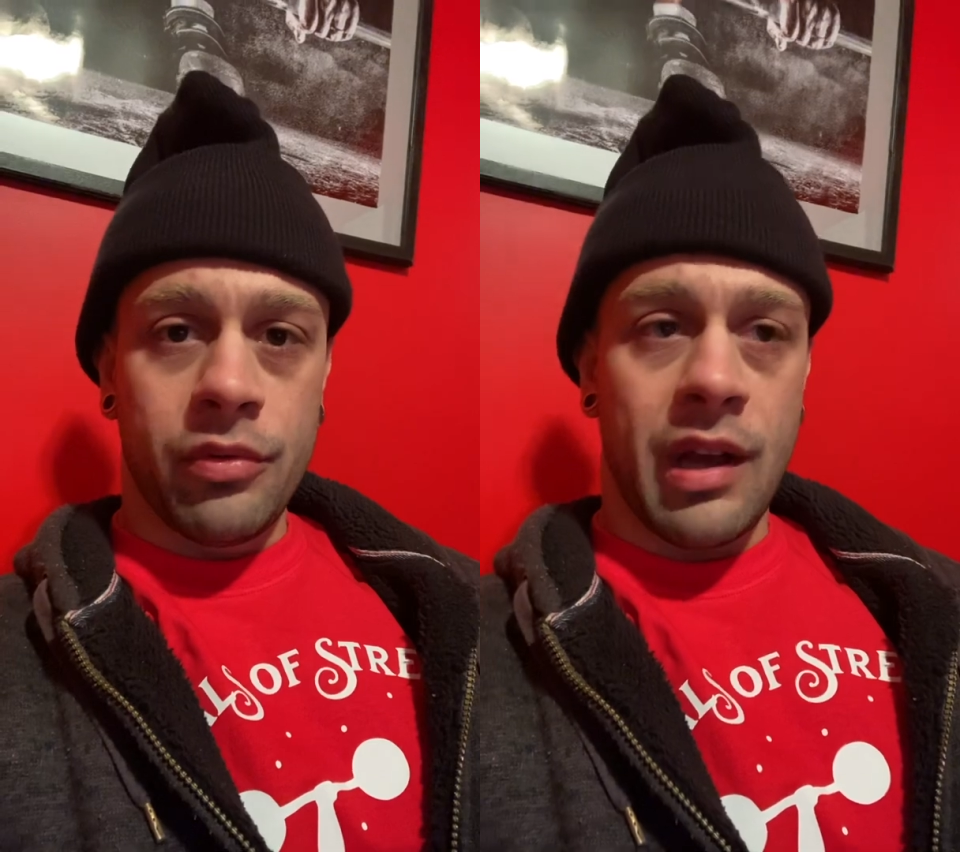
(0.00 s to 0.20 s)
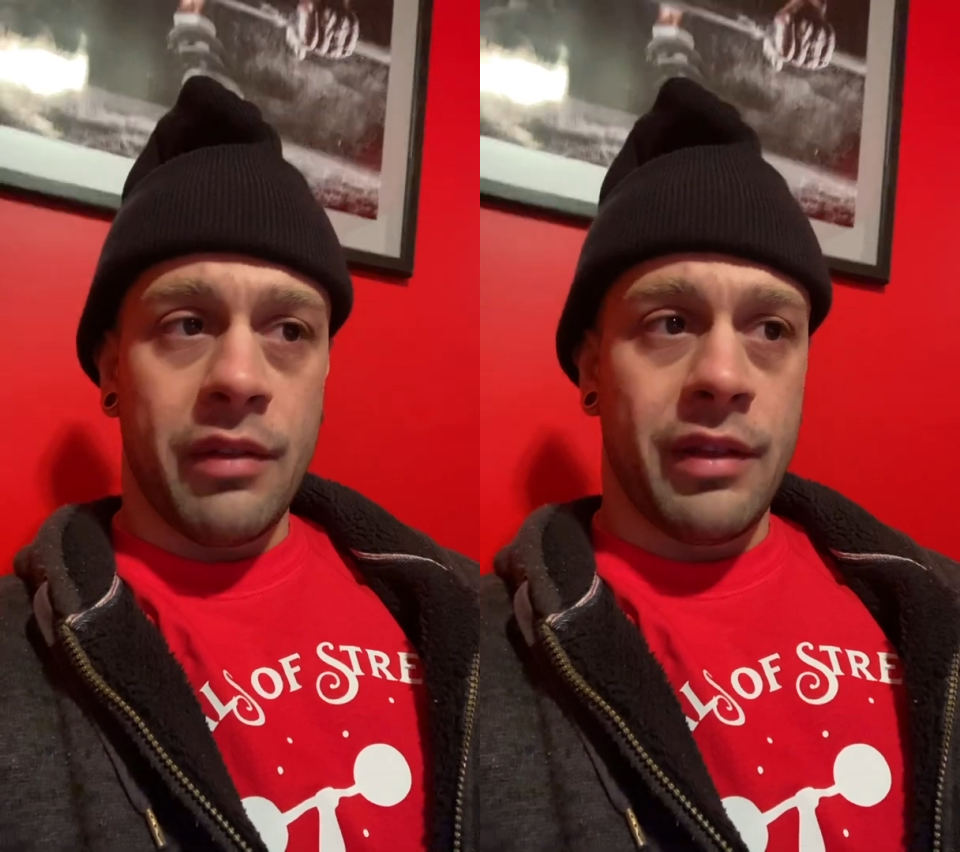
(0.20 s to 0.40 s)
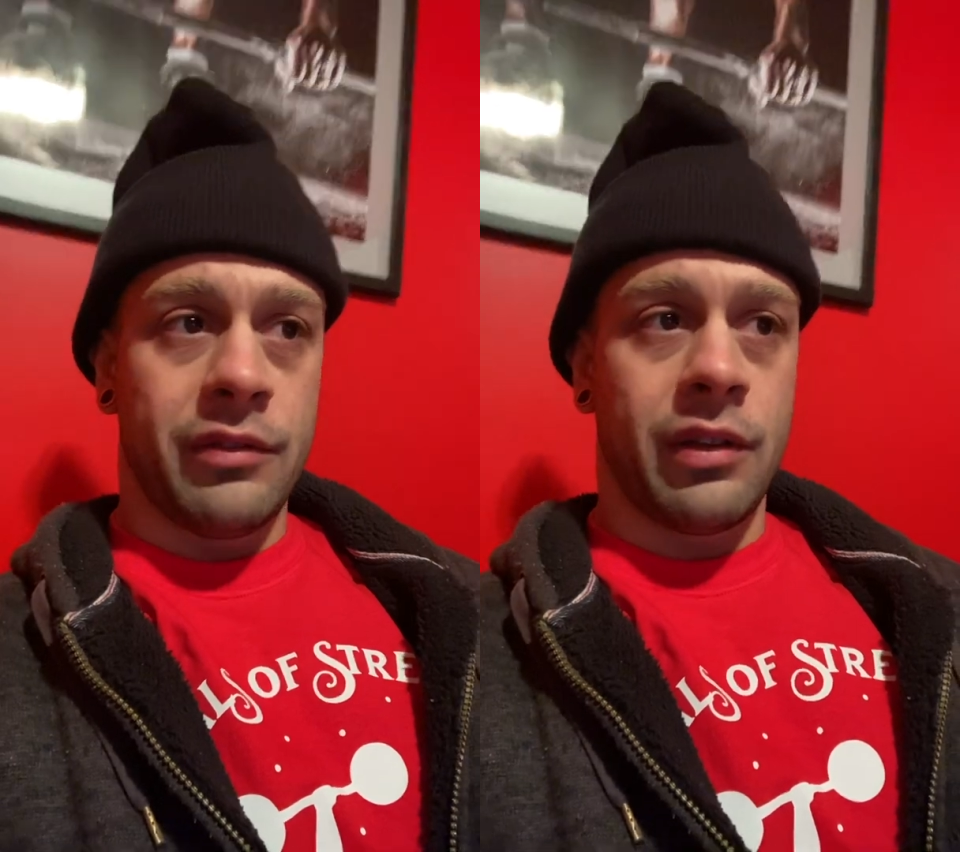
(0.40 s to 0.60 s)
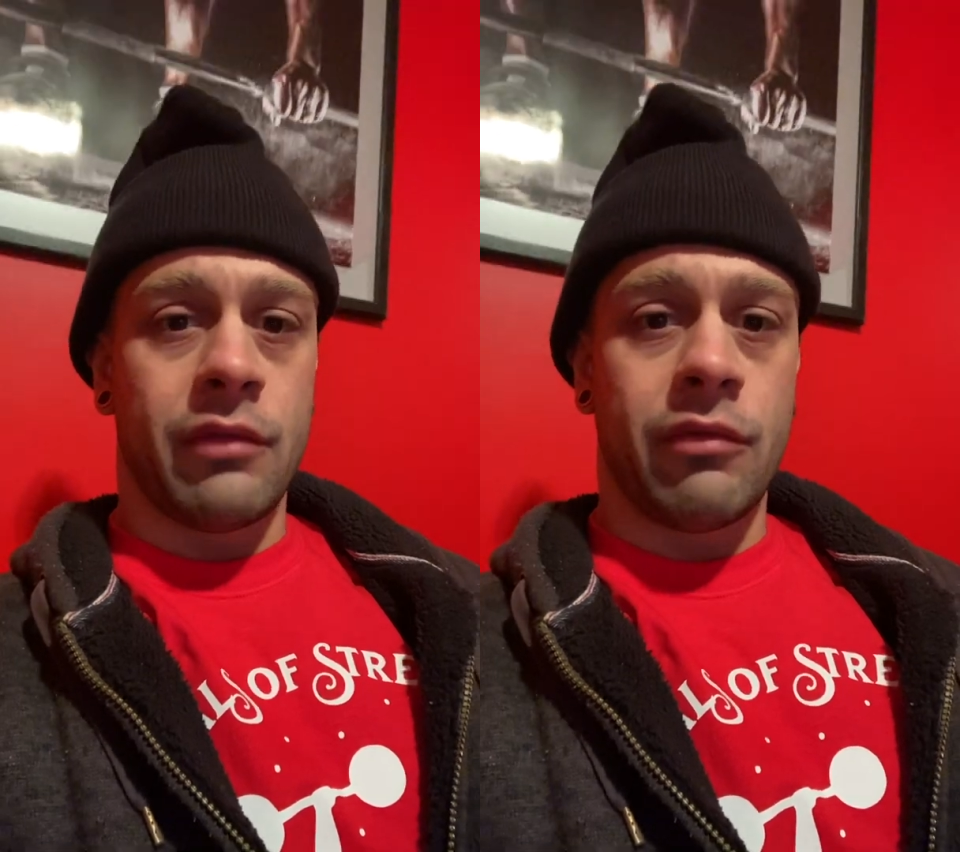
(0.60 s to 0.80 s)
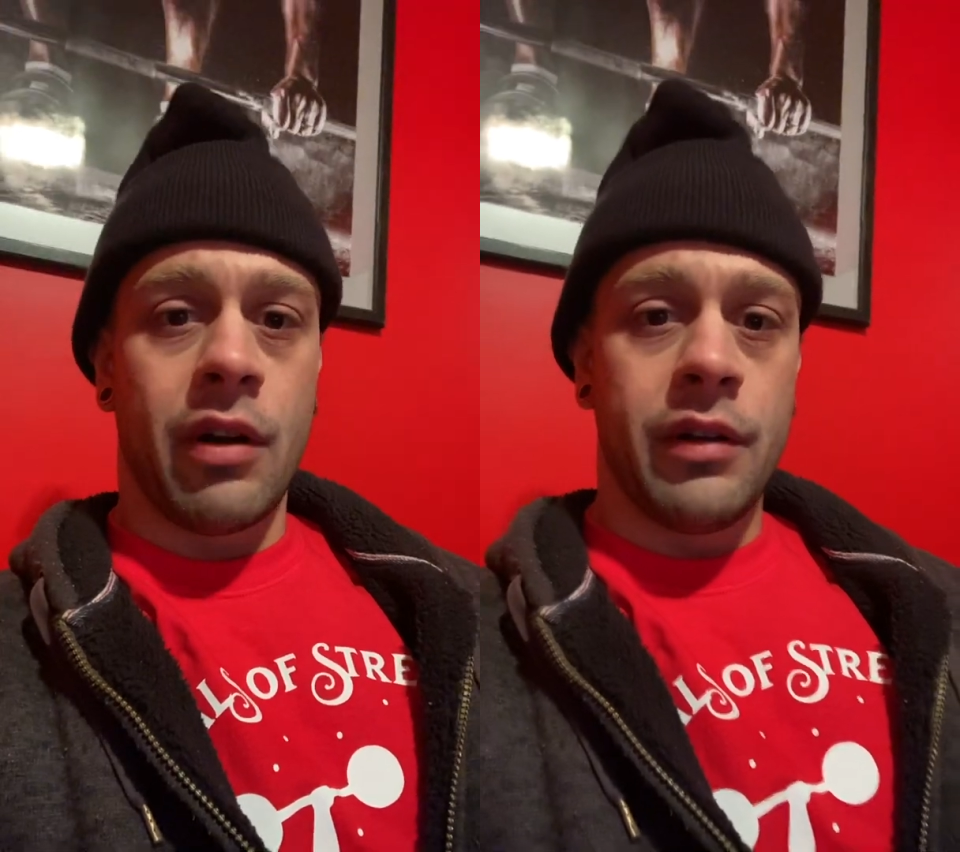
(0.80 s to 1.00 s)
how things are going to
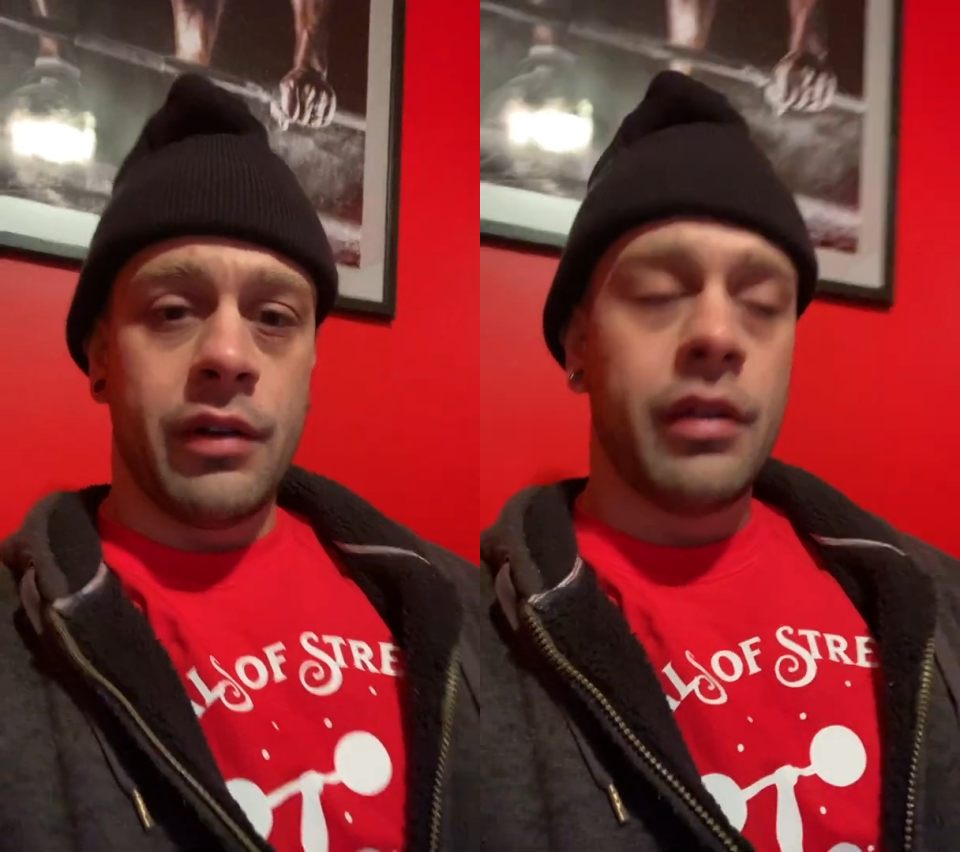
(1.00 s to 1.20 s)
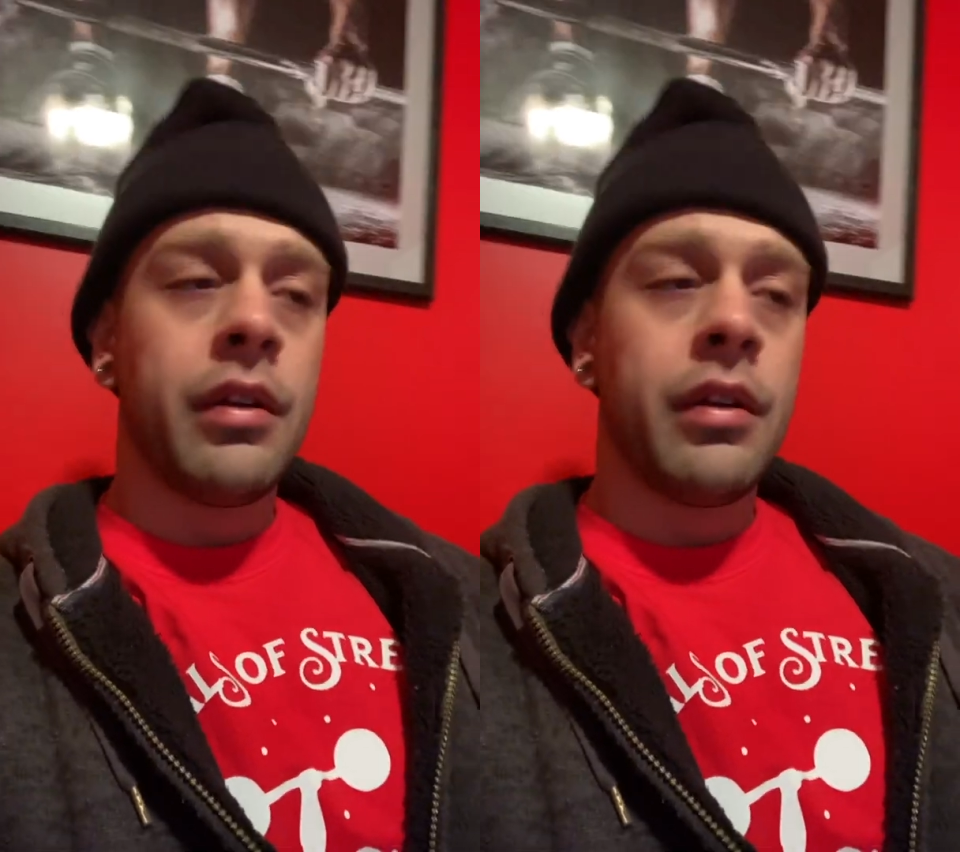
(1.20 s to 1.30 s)
run.